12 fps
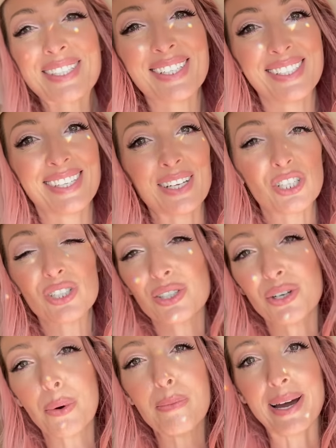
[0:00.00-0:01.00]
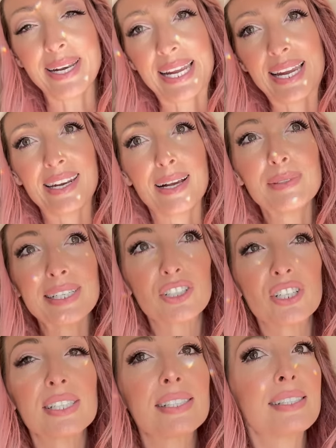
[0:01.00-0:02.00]
she's such a snow bunny and I'm
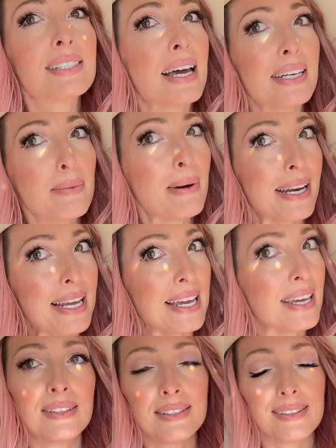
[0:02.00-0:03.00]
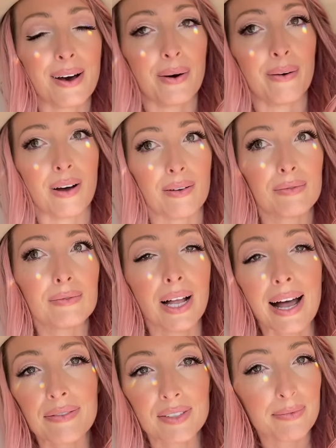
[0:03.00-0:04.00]
such a sunny bunny. So we'll
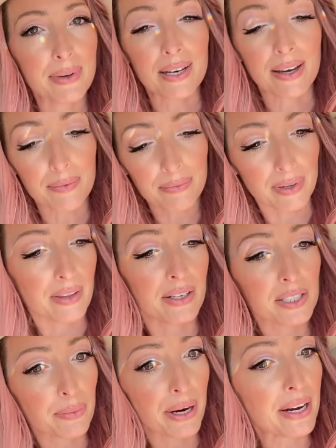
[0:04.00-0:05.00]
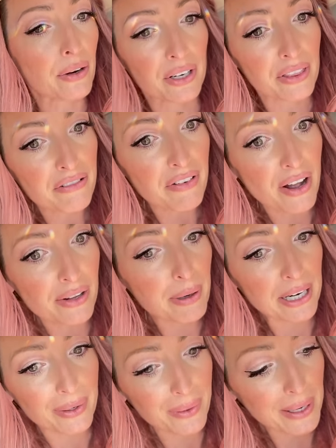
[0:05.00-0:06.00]
have to meet up in the spring or in the fall
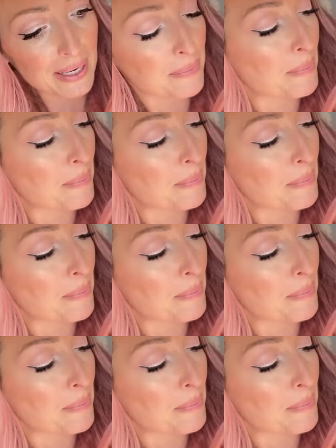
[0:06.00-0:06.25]
apparently.